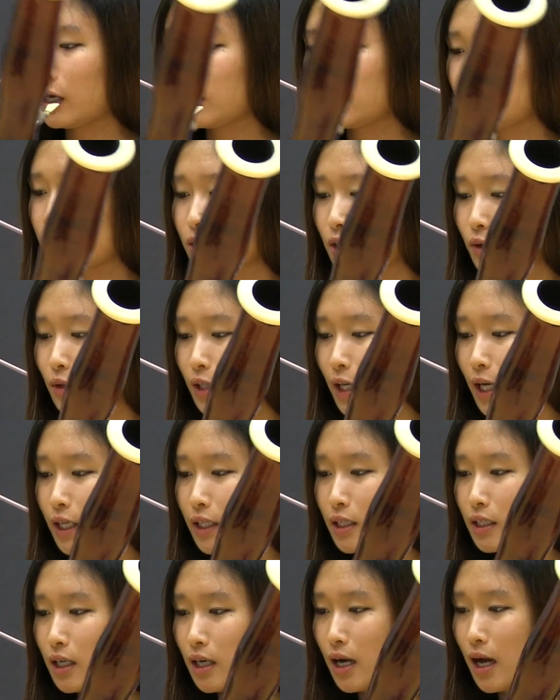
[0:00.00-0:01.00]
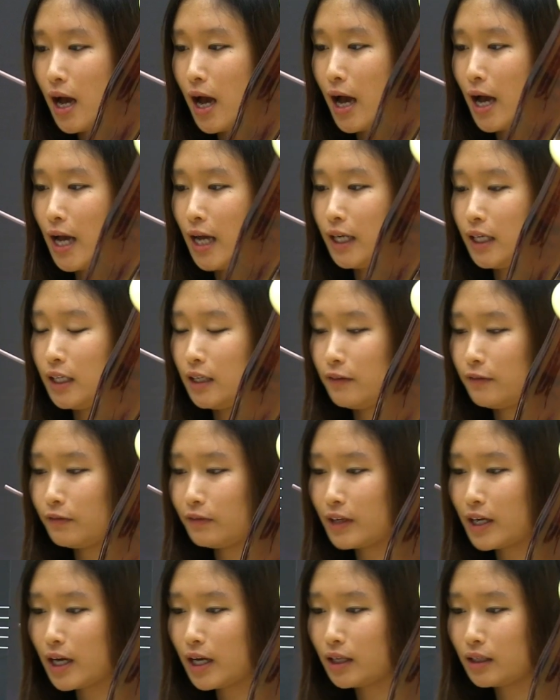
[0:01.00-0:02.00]
So like the high E
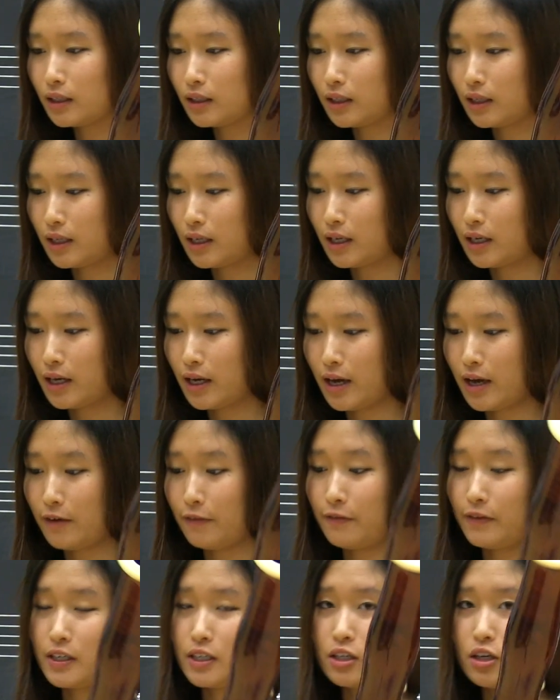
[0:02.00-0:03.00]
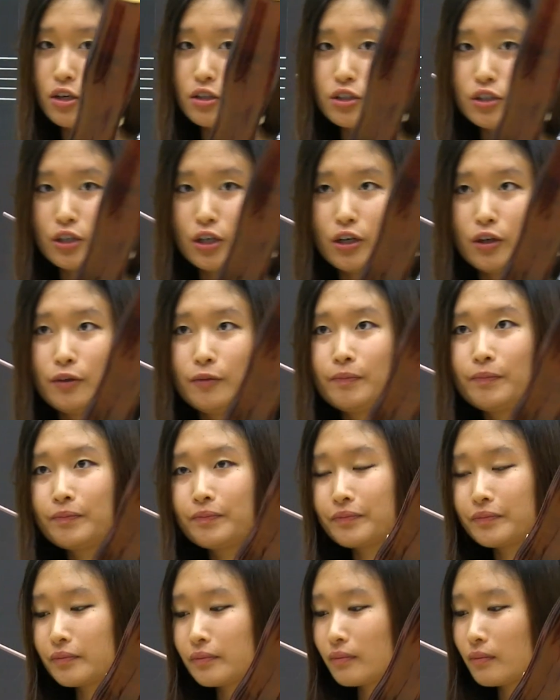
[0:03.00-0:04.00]
flat, the F is also,
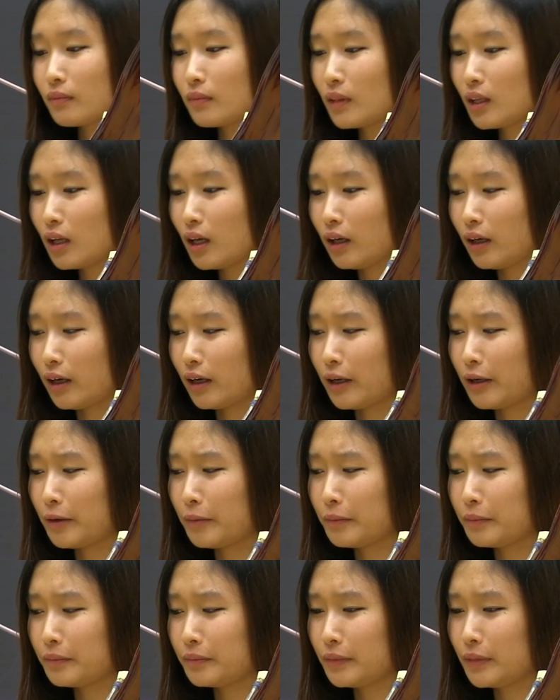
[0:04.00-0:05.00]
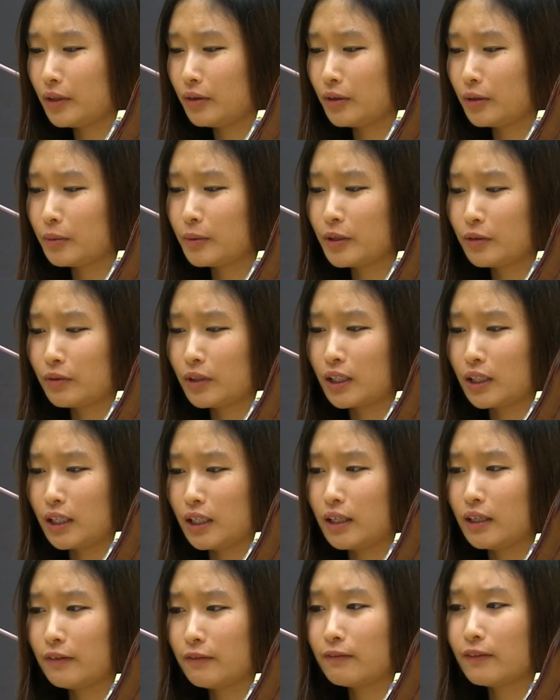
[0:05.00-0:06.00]
it'll be
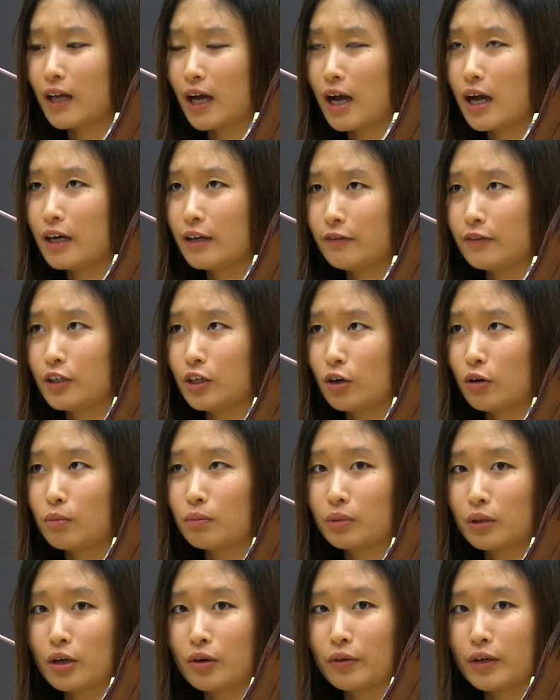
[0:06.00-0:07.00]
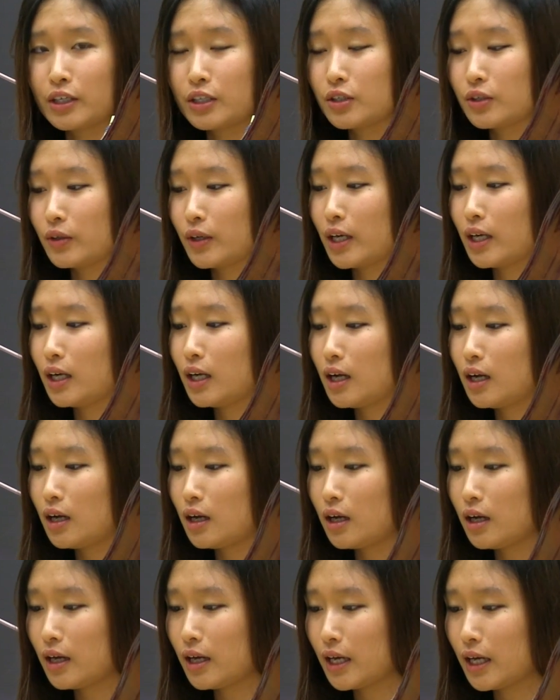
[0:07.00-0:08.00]
really flat if you don't blow into it.
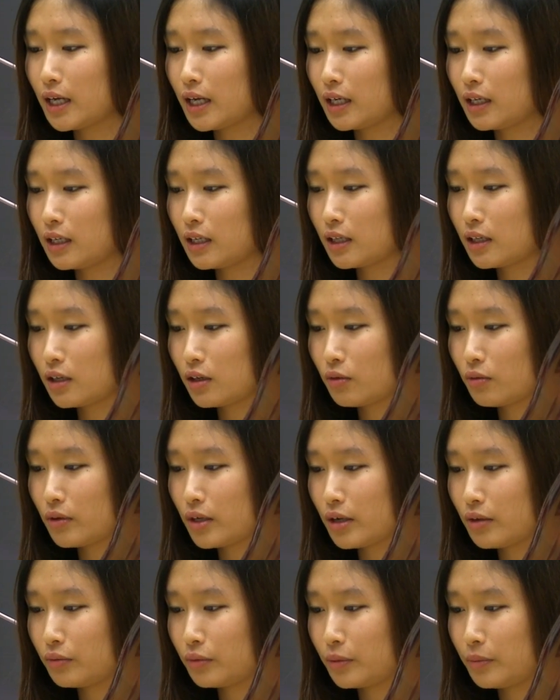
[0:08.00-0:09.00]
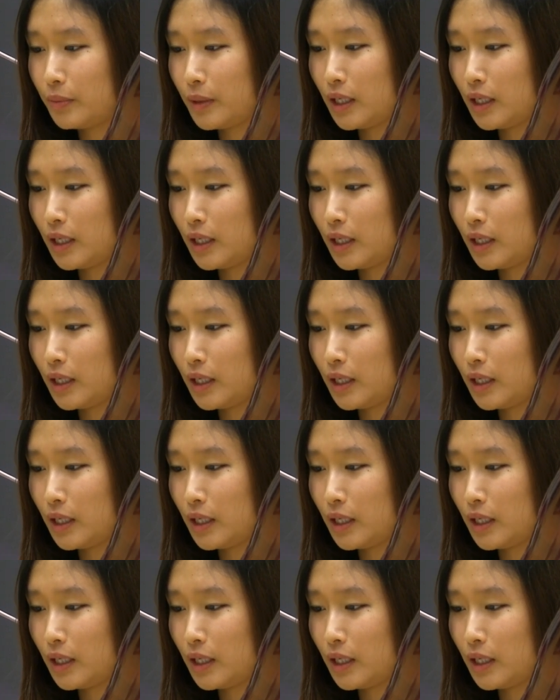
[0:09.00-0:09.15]
And another one would